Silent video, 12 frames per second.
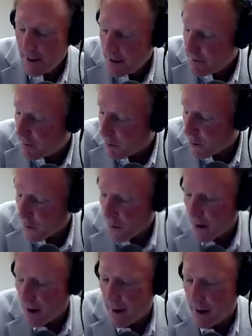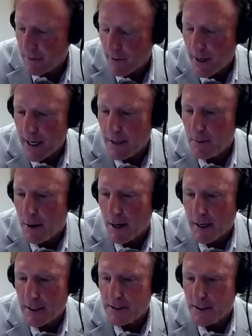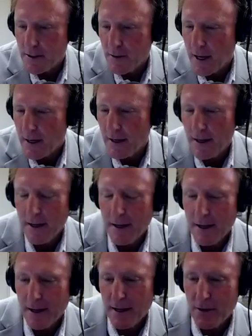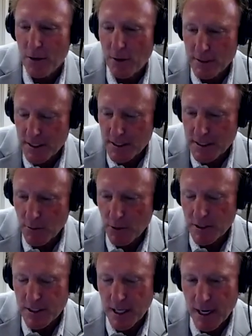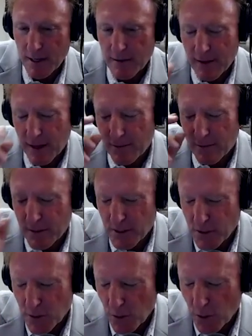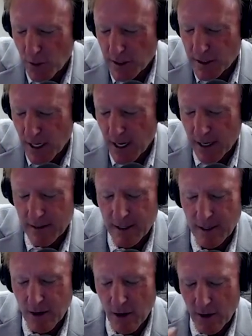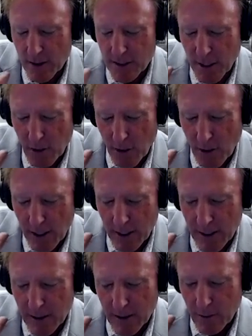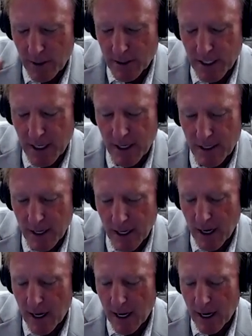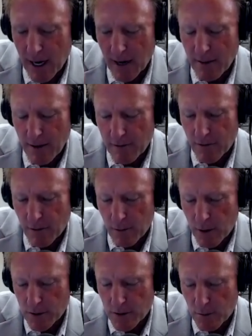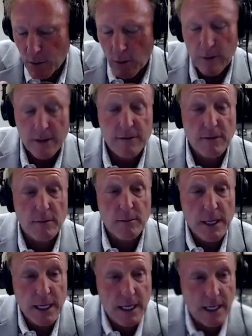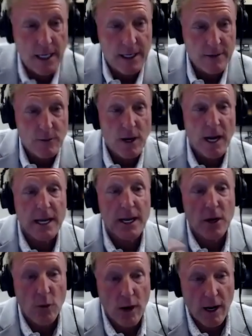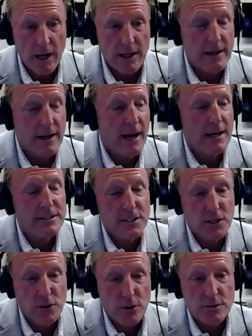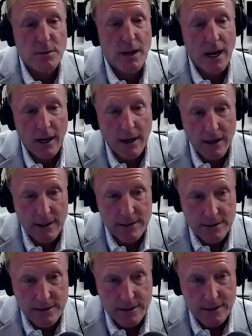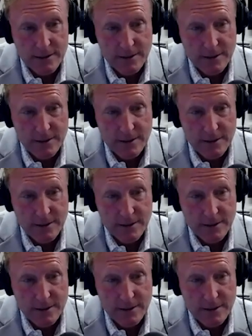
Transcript: for, uh, for anybody. So that nervous system reset, that visual reset, that auditory reset. And I, I think for most importantly for me, when I get quiet, I actually close my eyes. Mm.